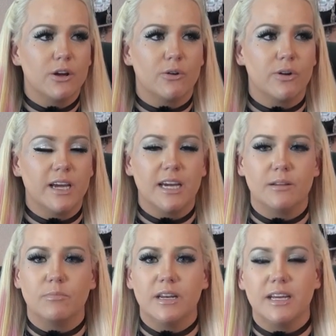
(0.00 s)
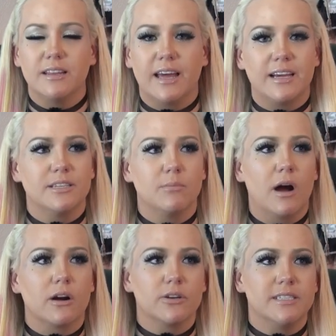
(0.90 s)
create many like
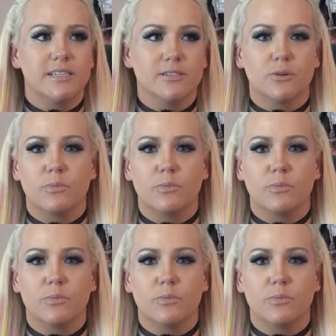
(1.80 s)
democracies or